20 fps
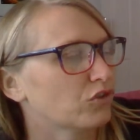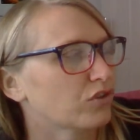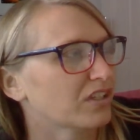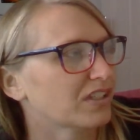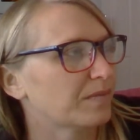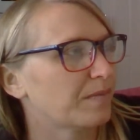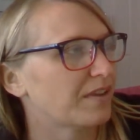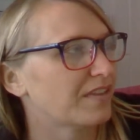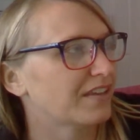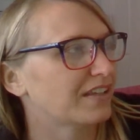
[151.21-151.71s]

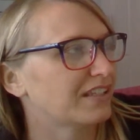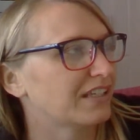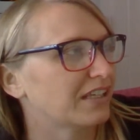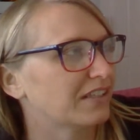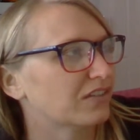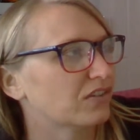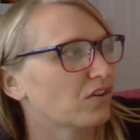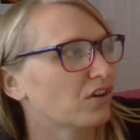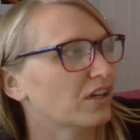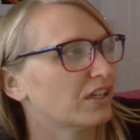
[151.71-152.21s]
Trust me, they
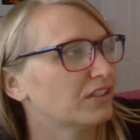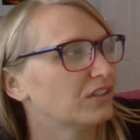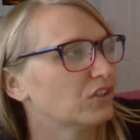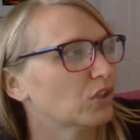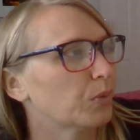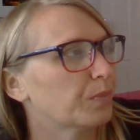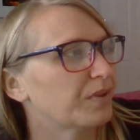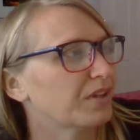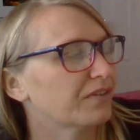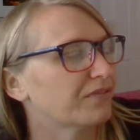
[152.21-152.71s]
taste good.
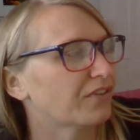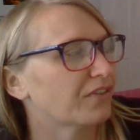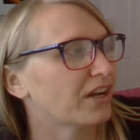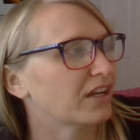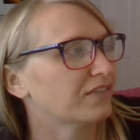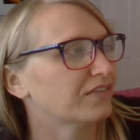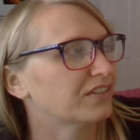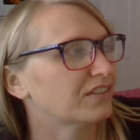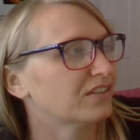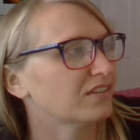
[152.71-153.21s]
Don't be
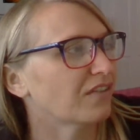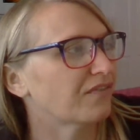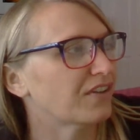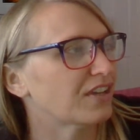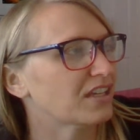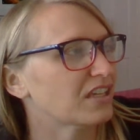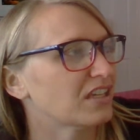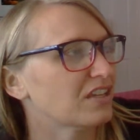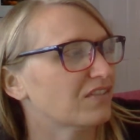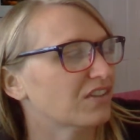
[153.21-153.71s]
afraid of
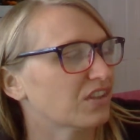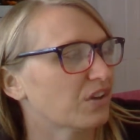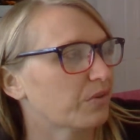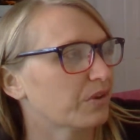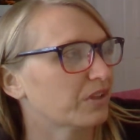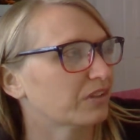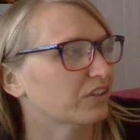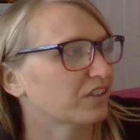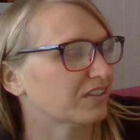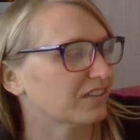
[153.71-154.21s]
stuffing, even
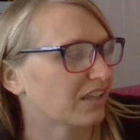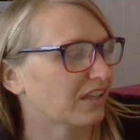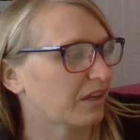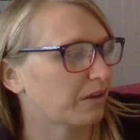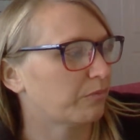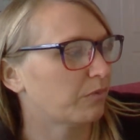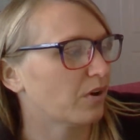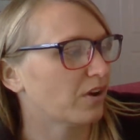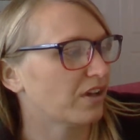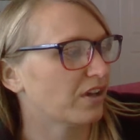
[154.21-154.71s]
though it looks
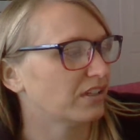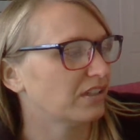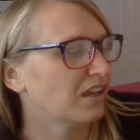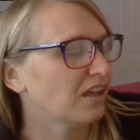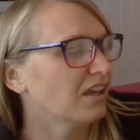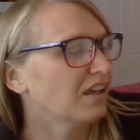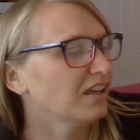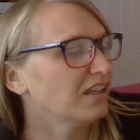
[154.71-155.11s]
like wood.